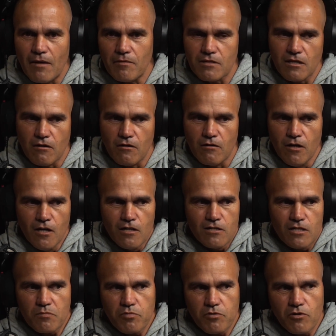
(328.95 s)
So
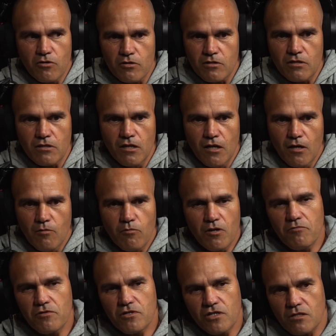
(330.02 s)
just because we
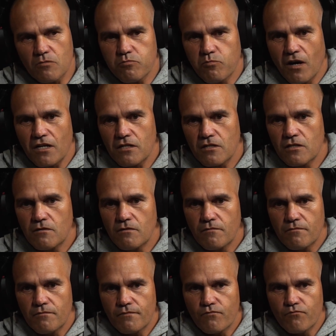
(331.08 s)
were just one
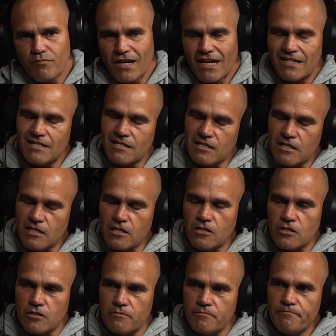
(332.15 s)
bad
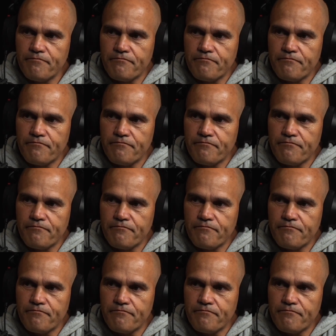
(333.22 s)
decision